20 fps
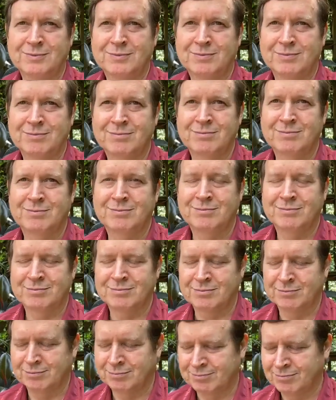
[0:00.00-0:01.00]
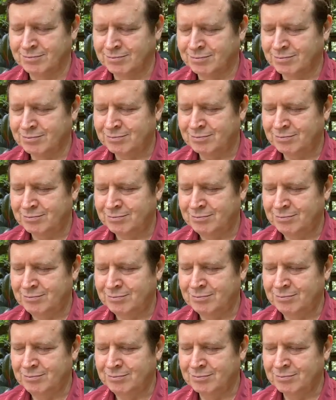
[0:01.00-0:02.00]

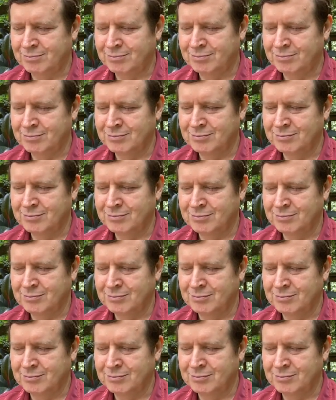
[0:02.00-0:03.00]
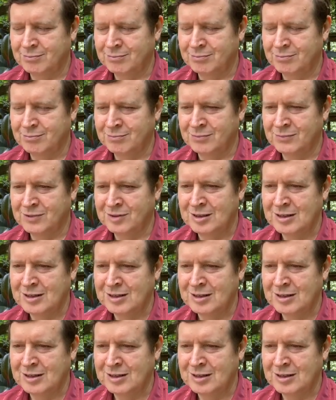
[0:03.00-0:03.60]
[no speech]